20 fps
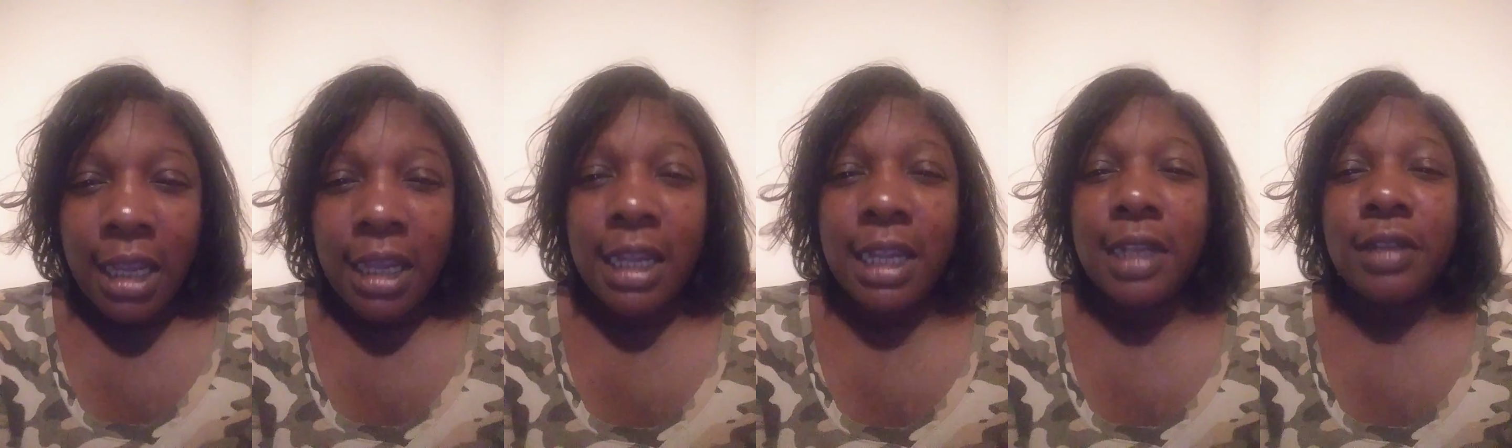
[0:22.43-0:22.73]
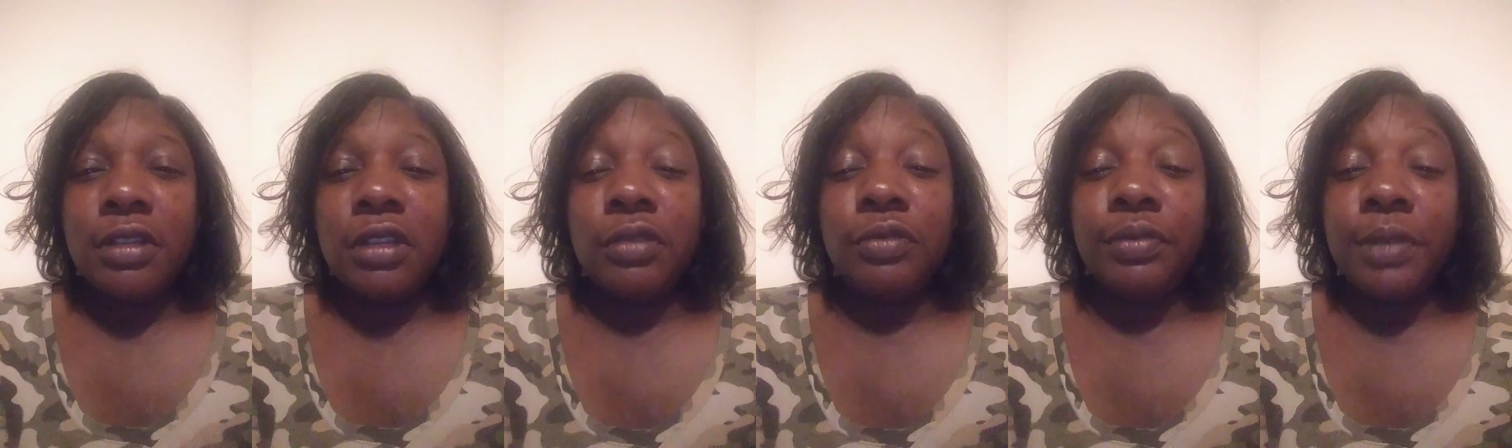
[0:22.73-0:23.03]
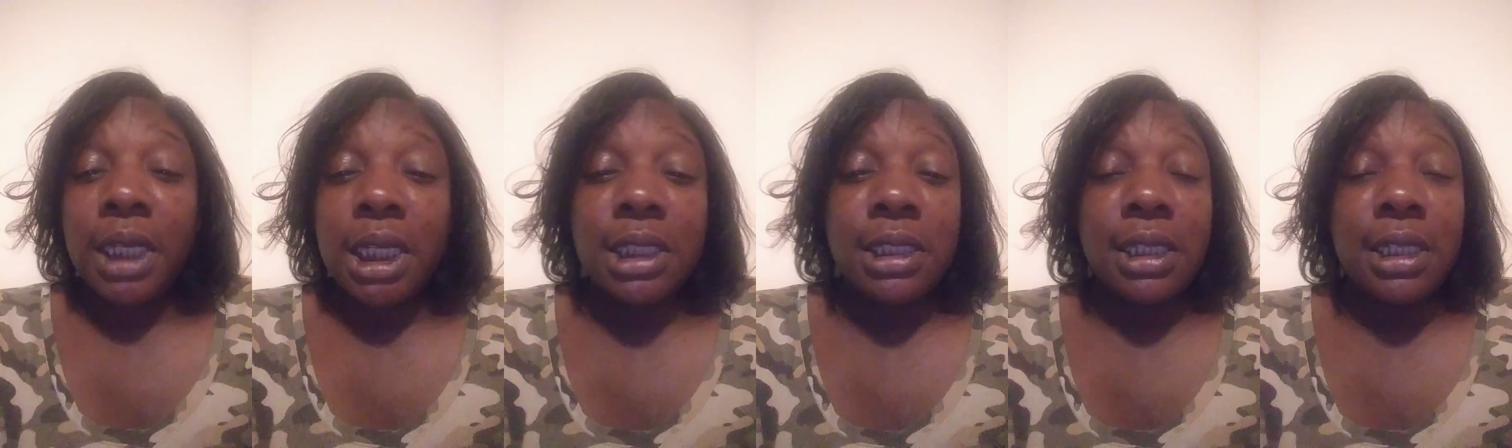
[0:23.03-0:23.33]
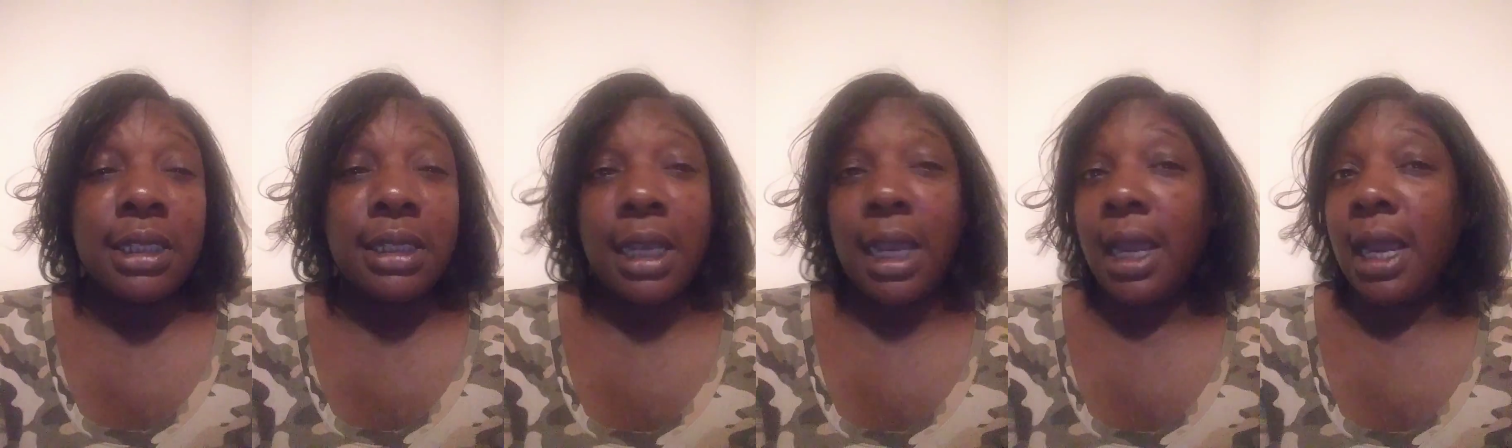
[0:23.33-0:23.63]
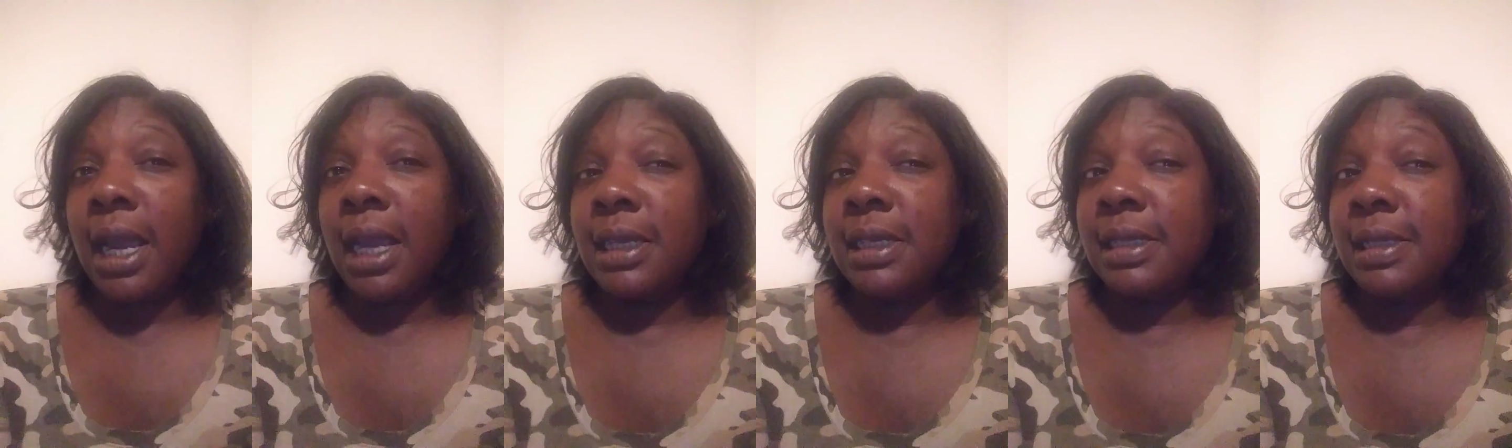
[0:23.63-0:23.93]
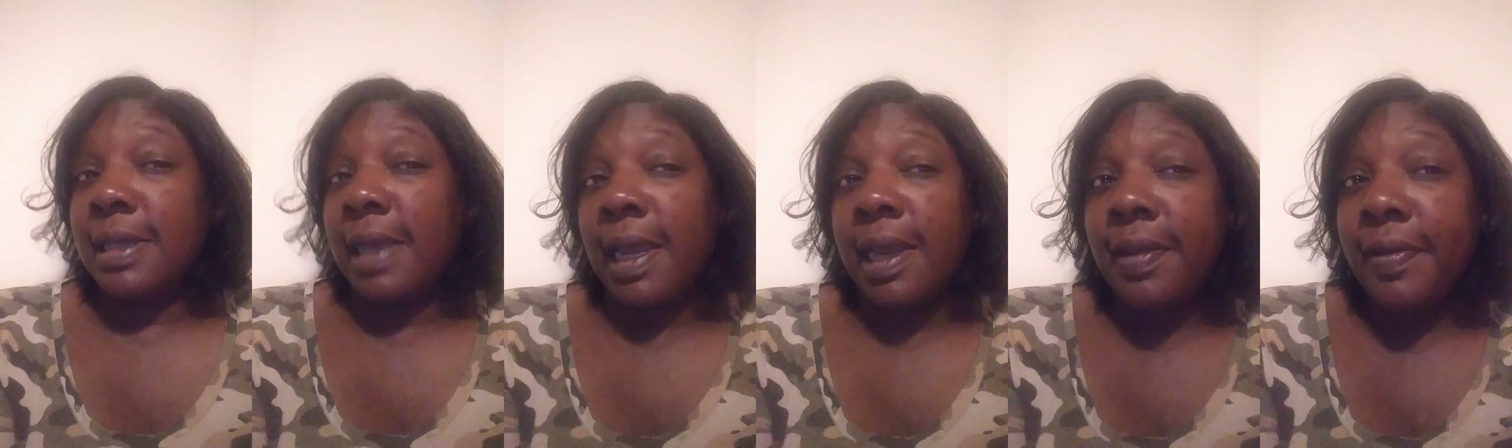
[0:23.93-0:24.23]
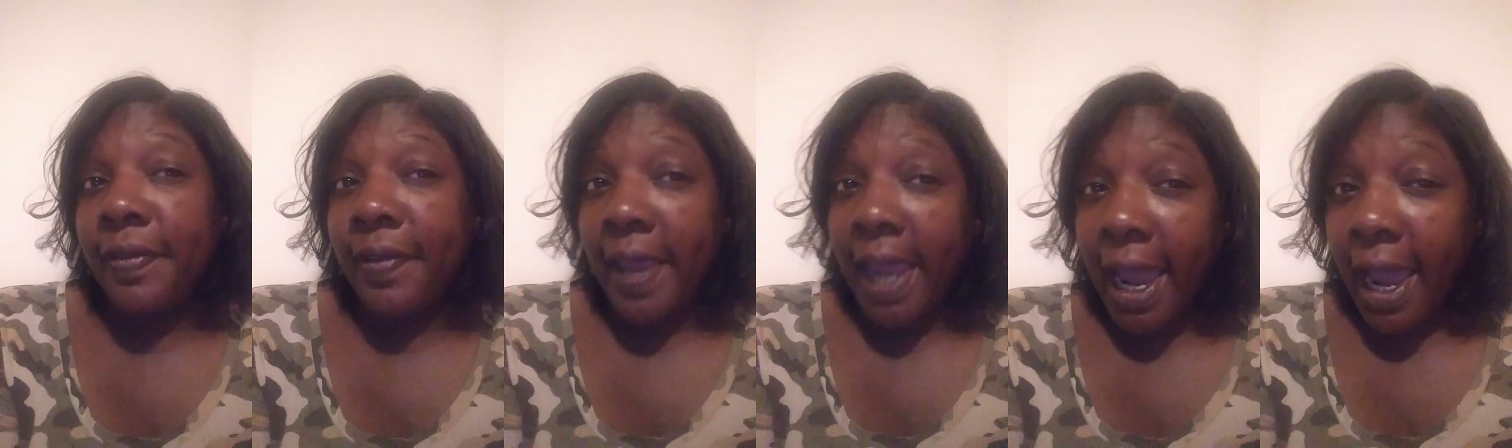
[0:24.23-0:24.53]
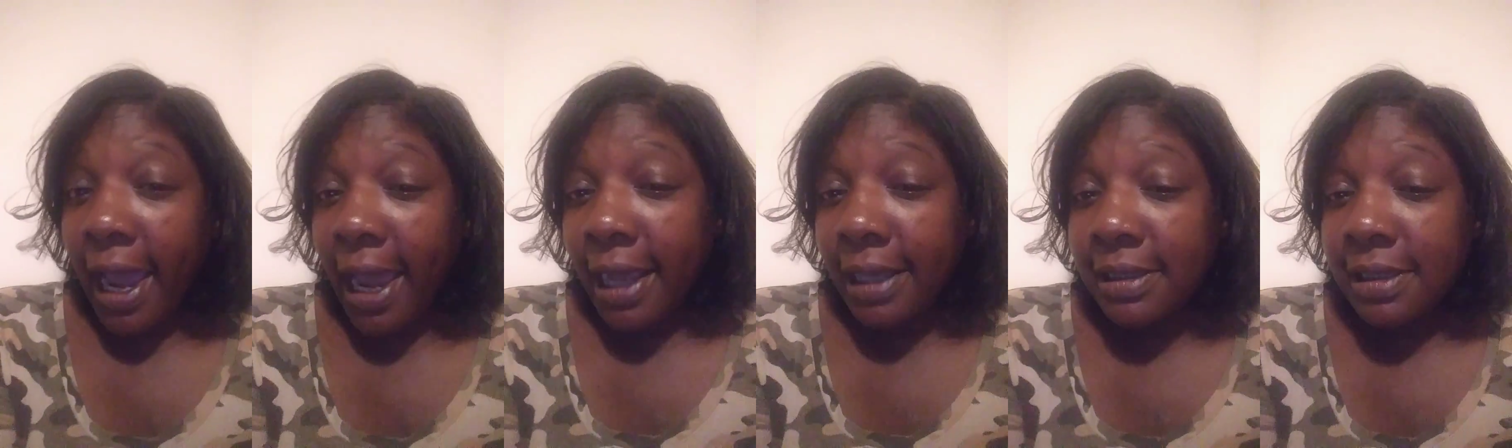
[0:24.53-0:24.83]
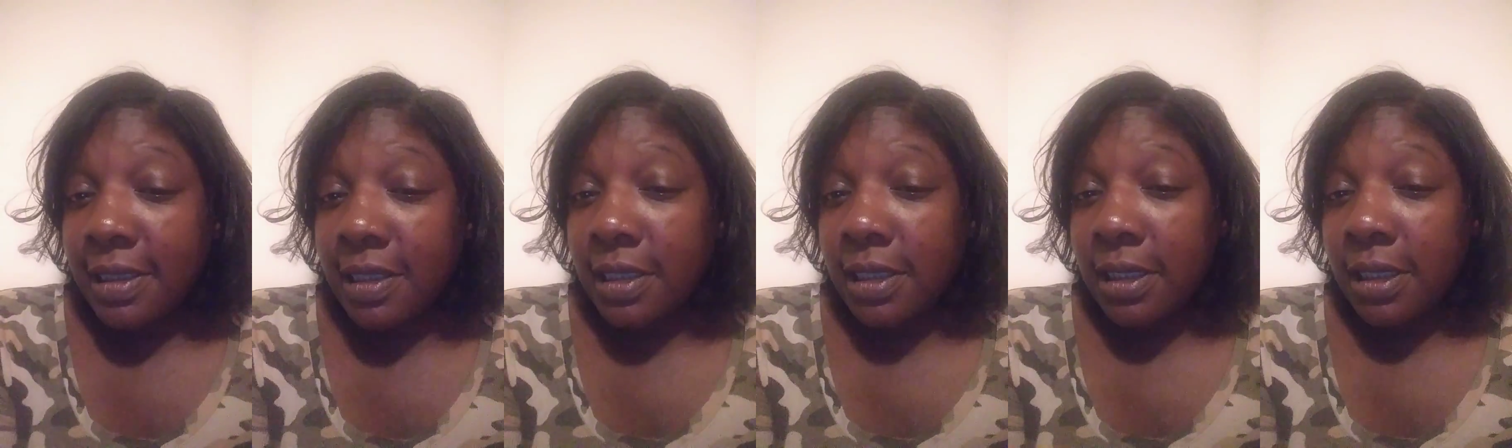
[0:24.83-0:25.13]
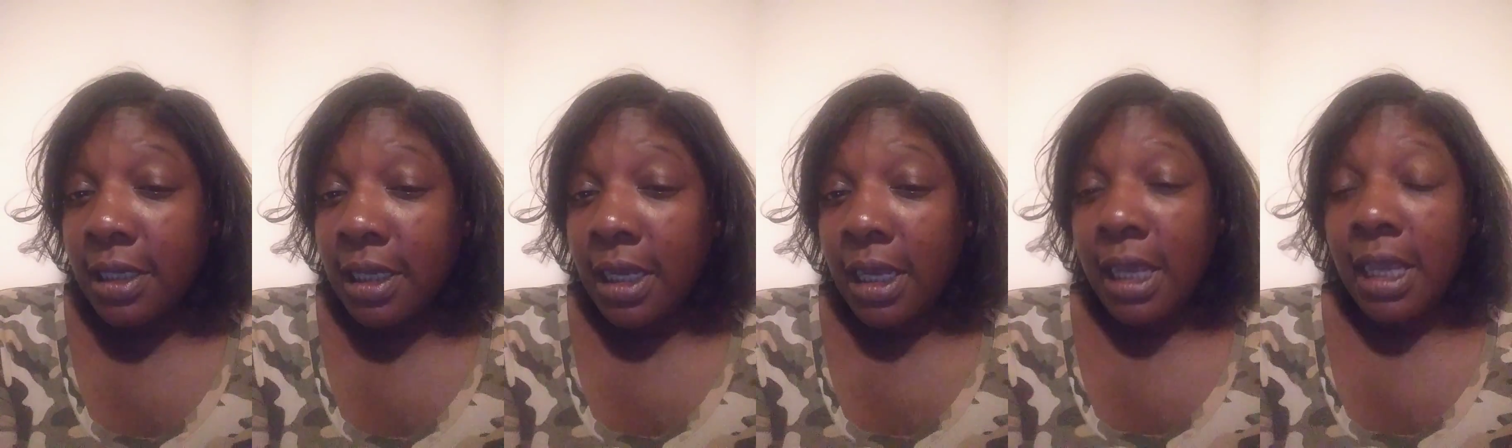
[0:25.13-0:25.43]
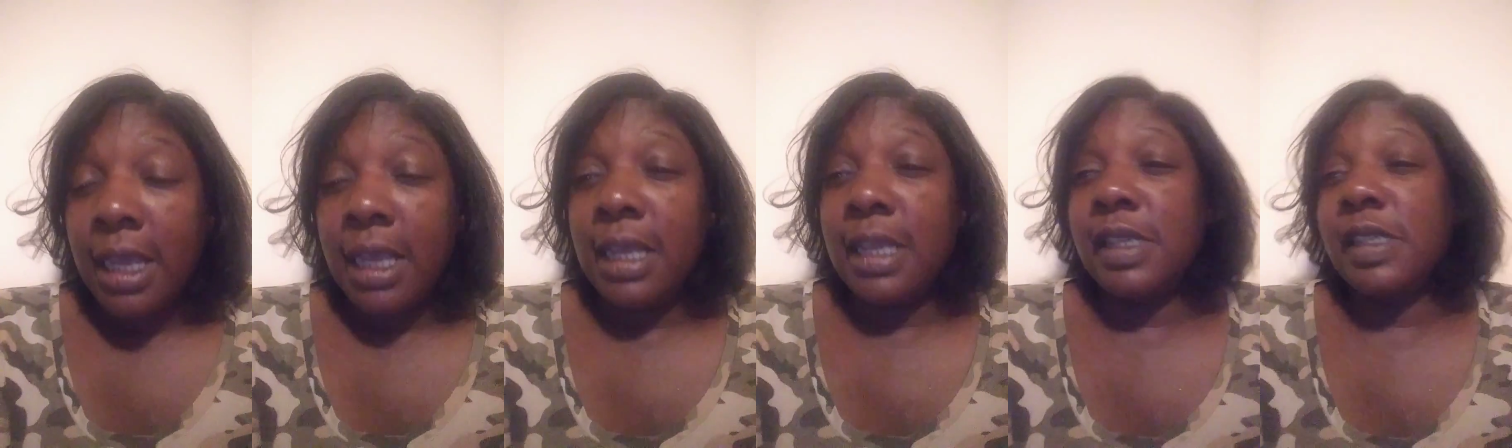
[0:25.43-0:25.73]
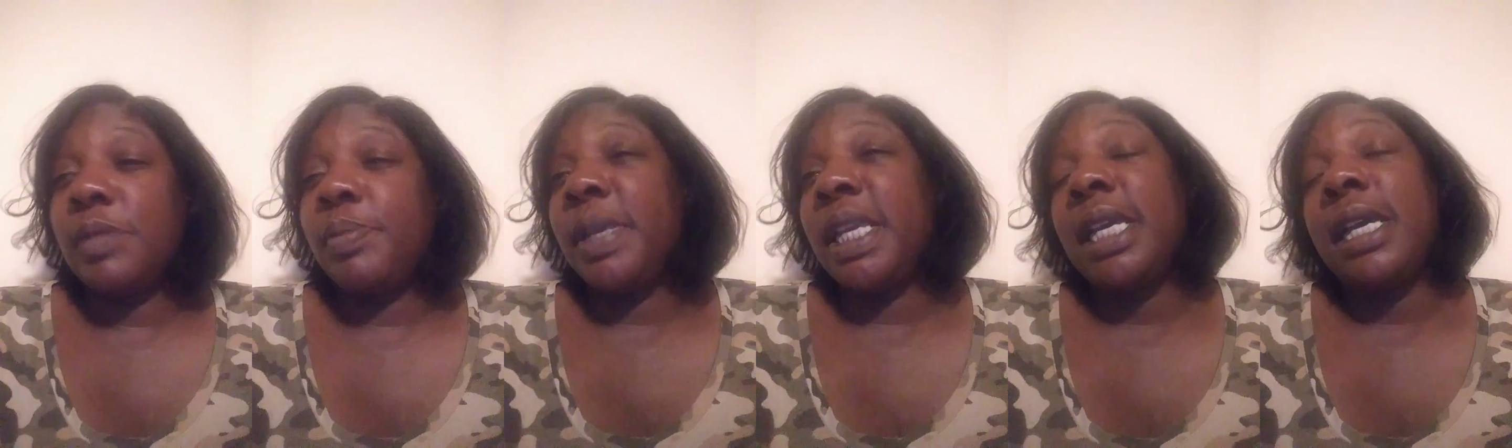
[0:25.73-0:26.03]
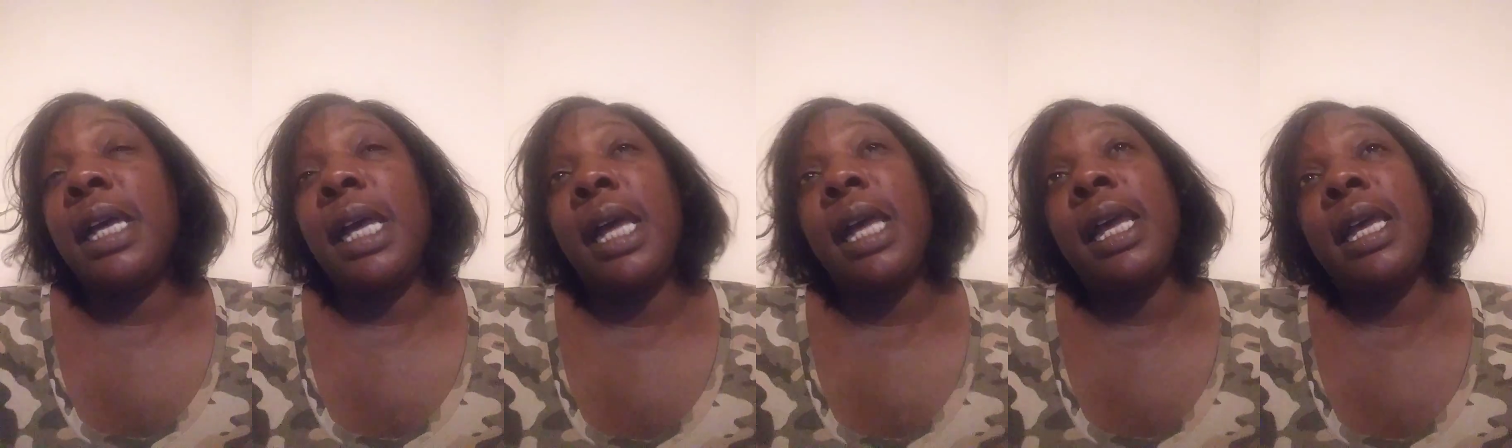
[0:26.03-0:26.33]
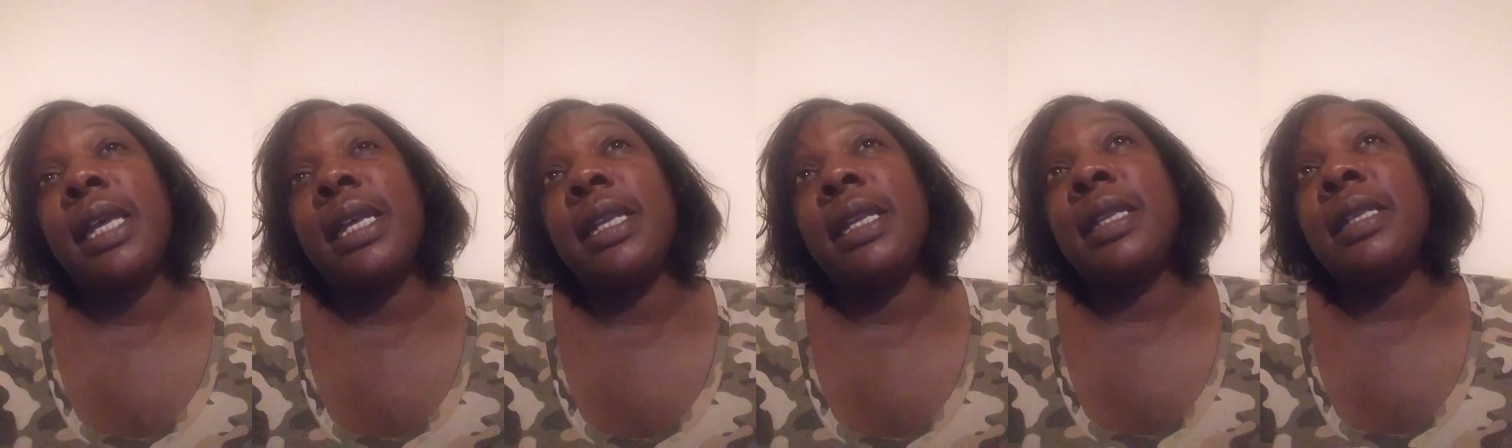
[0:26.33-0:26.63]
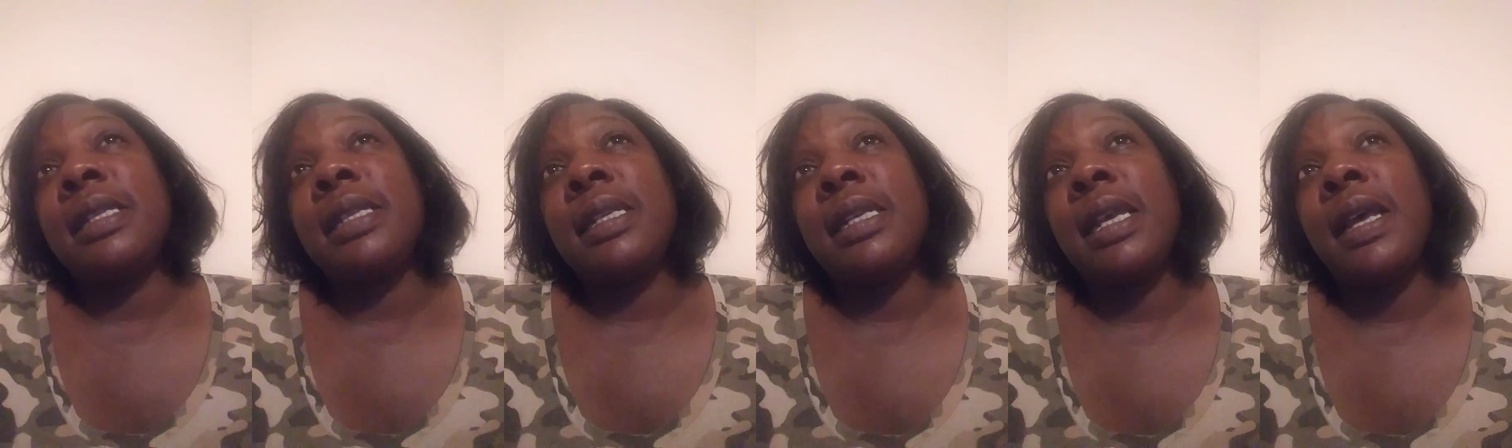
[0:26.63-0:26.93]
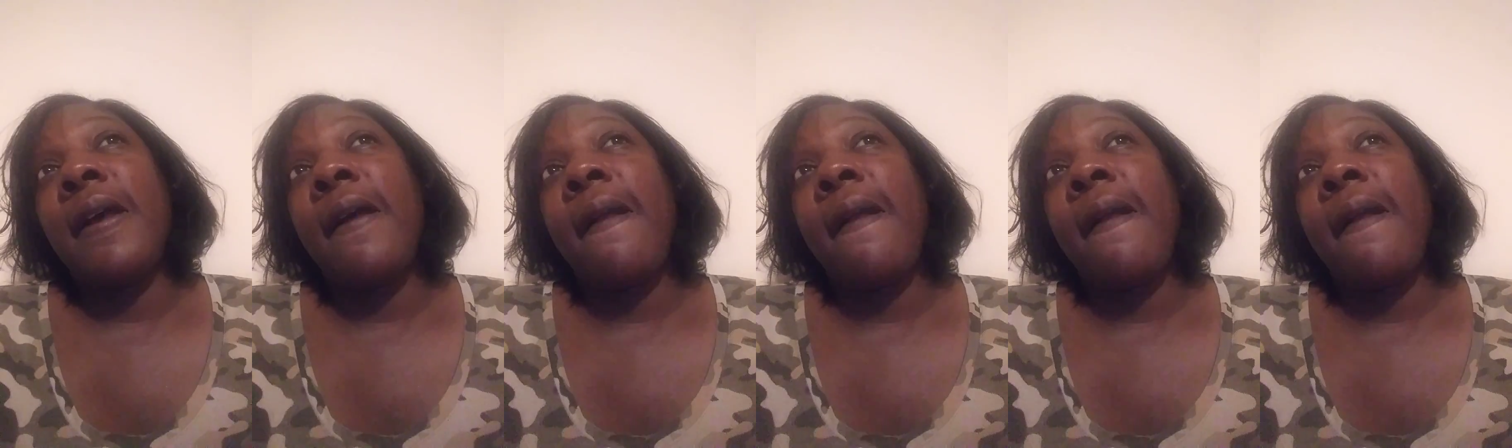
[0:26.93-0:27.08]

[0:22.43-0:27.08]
And the reason that I say that is because